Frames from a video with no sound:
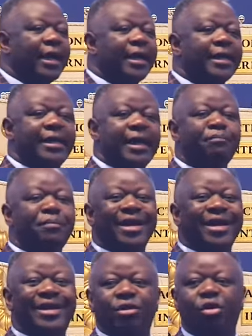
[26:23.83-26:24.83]
And they
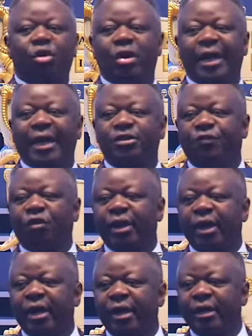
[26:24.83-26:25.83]
mingle all kinds of
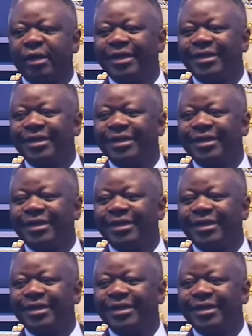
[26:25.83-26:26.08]
oil.